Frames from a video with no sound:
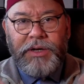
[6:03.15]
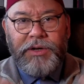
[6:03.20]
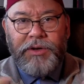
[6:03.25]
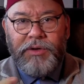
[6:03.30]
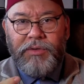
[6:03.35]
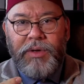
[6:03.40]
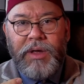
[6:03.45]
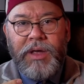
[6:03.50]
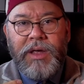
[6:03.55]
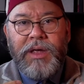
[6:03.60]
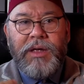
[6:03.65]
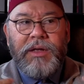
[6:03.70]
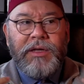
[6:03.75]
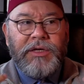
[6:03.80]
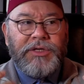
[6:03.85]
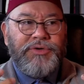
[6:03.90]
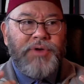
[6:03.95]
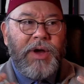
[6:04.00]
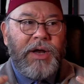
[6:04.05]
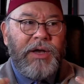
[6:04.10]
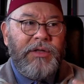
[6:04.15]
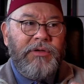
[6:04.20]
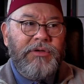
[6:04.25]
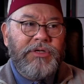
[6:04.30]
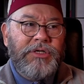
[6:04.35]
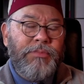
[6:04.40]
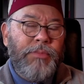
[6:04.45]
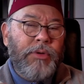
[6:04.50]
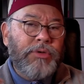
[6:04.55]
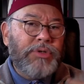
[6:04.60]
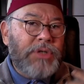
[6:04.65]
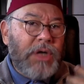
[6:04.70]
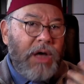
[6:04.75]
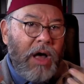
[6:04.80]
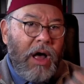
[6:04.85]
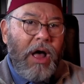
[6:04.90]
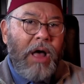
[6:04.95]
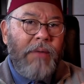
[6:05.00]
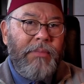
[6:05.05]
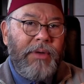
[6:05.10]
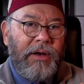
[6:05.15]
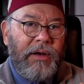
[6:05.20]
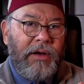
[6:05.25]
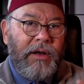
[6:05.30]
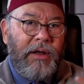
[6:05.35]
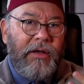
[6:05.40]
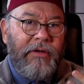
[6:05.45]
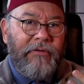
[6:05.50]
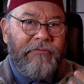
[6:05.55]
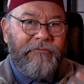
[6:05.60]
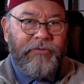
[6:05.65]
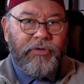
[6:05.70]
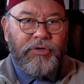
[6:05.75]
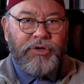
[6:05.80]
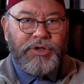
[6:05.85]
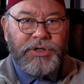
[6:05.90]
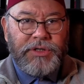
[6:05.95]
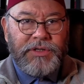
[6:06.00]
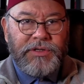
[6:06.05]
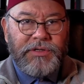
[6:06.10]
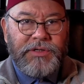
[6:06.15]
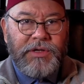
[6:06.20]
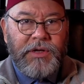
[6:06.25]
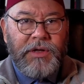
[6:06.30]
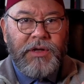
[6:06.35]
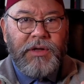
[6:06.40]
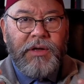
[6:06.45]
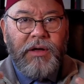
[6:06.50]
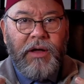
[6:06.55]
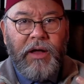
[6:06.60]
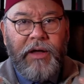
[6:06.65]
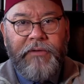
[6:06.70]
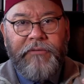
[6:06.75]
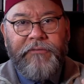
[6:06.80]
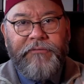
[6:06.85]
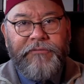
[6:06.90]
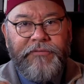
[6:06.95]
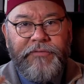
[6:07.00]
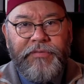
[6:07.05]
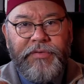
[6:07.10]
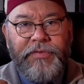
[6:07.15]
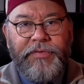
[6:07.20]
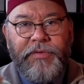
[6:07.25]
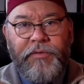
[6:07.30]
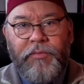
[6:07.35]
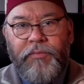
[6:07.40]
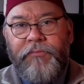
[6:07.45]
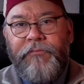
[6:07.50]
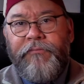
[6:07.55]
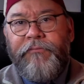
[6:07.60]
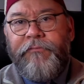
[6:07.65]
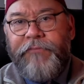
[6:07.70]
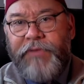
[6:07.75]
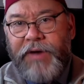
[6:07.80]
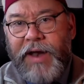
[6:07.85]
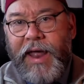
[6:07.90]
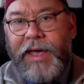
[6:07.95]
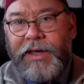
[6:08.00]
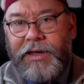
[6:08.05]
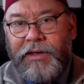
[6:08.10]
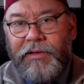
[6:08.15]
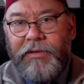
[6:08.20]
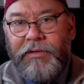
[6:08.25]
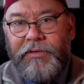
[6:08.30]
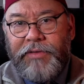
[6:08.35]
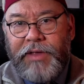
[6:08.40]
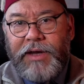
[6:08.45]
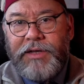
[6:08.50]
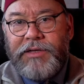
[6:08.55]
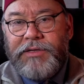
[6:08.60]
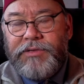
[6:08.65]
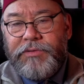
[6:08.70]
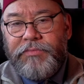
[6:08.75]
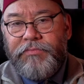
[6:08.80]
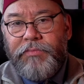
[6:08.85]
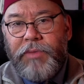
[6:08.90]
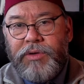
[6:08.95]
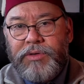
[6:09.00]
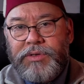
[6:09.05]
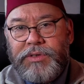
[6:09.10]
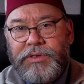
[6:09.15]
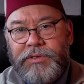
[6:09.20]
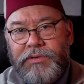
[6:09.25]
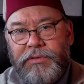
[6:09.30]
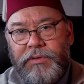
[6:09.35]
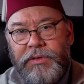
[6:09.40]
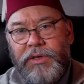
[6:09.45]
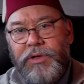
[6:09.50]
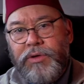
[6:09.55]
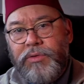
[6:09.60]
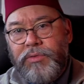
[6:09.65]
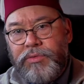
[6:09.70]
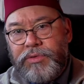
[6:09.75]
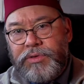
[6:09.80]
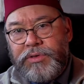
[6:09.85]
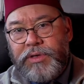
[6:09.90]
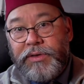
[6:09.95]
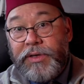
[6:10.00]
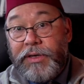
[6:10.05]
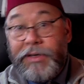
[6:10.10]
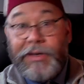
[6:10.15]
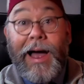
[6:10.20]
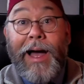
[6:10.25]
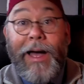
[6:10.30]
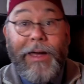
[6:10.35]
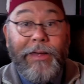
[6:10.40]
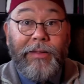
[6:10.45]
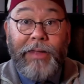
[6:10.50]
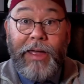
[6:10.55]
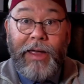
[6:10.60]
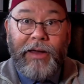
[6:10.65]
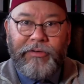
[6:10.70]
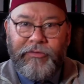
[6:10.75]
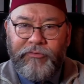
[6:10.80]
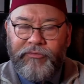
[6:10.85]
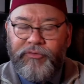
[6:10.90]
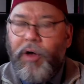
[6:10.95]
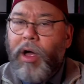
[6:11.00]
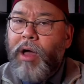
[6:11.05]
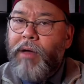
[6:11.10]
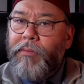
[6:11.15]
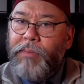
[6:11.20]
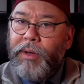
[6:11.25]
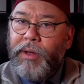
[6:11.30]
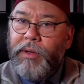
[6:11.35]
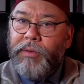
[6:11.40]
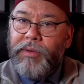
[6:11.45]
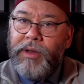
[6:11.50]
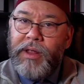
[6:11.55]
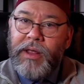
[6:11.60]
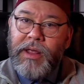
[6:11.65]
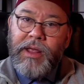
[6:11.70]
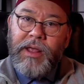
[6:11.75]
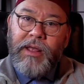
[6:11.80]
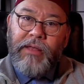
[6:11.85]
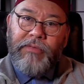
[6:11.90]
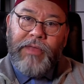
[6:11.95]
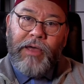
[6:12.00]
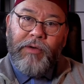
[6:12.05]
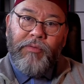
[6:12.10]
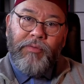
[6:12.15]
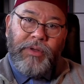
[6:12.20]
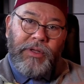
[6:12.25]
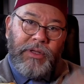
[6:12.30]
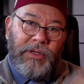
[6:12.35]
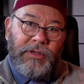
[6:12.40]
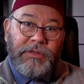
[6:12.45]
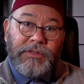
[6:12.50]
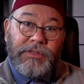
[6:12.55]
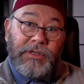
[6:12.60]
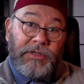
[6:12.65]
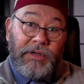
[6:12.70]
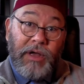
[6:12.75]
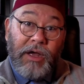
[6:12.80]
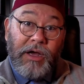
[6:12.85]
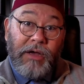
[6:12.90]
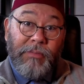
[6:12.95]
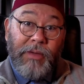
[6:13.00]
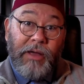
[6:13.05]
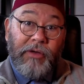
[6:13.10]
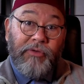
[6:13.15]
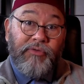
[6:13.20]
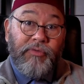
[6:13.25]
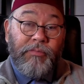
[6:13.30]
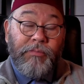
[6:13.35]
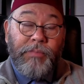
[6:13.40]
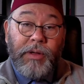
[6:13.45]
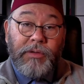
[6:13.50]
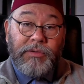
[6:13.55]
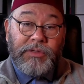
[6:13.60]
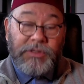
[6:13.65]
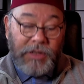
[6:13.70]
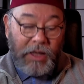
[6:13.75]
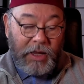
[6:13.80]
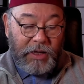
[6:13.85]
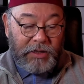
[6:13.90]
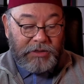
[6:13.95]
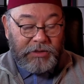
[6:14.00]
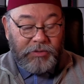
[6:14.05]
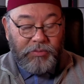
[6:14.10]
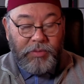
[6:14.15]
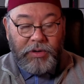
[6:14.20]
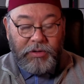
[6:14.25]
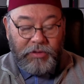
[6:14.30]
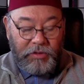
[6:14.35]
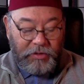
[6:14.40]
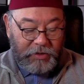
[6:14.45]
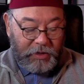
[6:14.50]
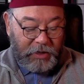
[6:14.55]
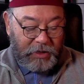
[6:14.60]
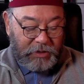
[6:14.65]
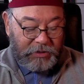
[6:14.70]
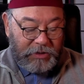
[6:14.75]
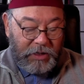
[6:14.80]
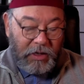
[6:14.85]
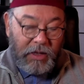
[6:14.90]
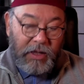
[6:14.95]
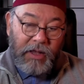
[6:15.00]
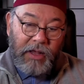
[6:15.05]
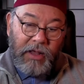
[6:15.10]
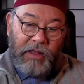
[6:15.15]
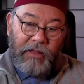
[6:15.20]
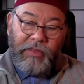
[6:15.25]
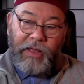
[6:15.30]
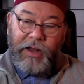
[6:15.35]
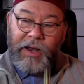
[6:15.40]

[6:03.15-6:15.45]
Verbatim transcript: do is try to use the most common versions of the vernacular that is most used, of the dialect of trombone that we use to talk about trombone slides. And one of the things that